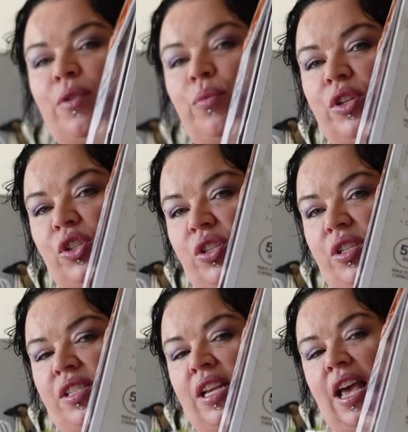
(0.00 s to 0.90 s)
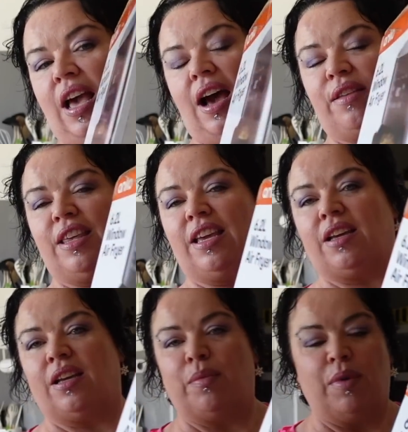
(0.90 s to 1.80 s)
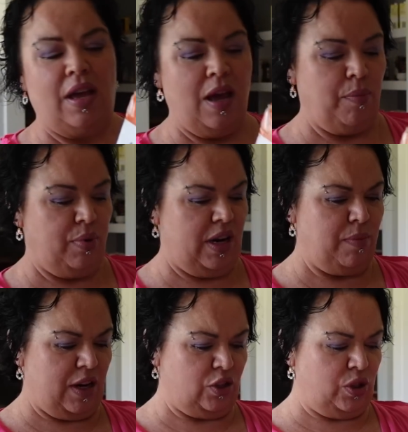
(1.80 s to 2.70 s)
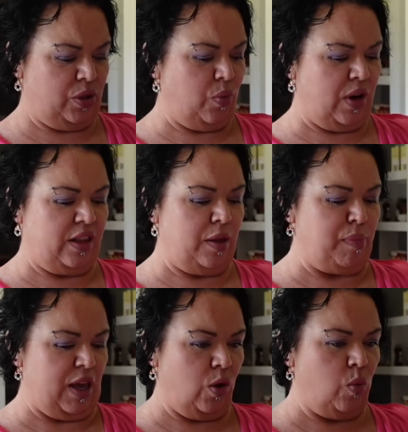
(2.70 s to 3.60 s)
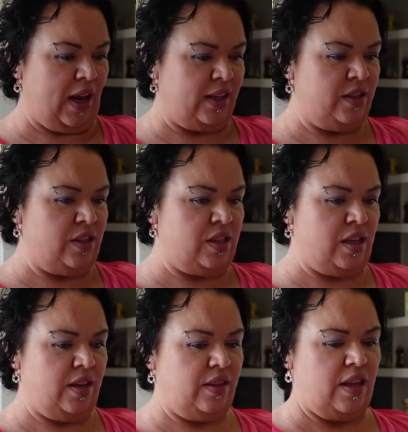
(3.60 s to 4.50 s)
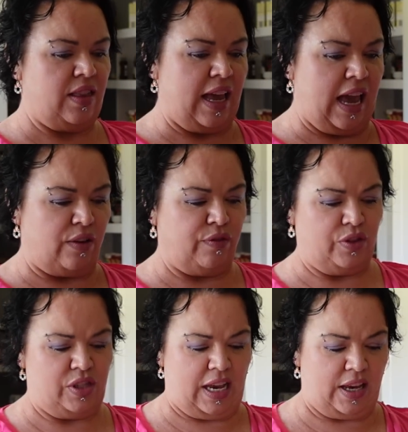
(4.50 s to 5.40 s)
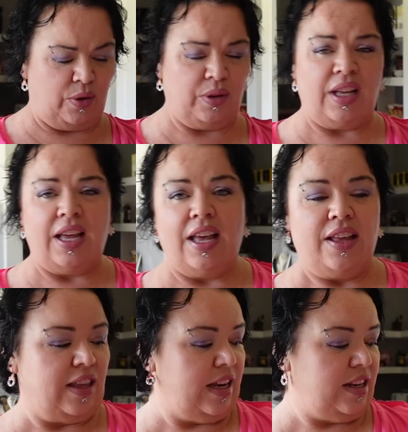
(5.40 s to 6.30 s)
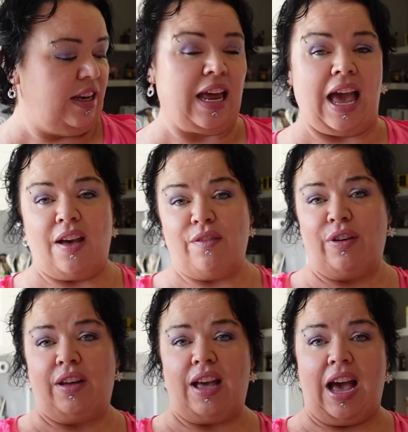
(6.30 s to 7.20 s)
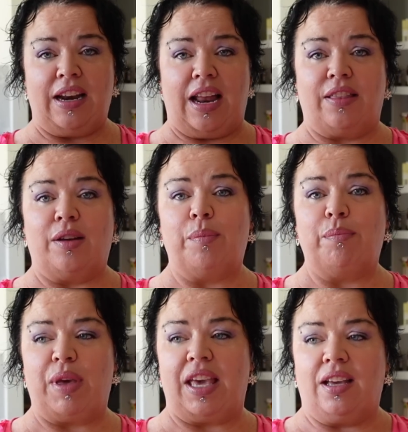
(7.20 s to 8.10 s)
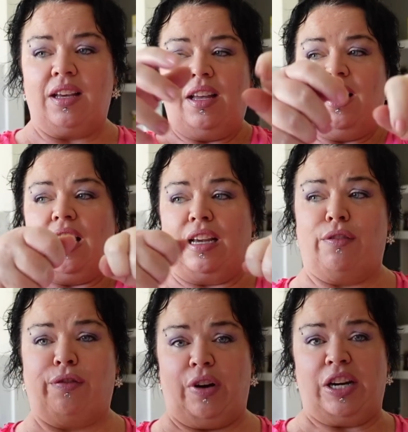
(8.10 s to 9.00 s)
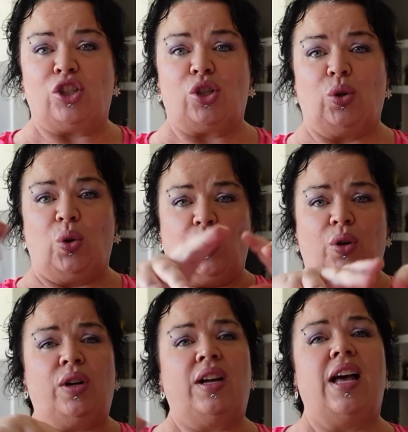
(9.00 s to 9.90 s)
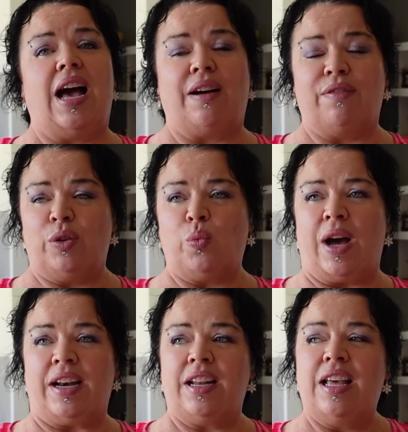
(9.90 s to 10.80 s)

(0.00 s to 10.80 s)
which is, I think, pretty much one of the bigger ones that they had for sale. They did have another big, like a French door oven one,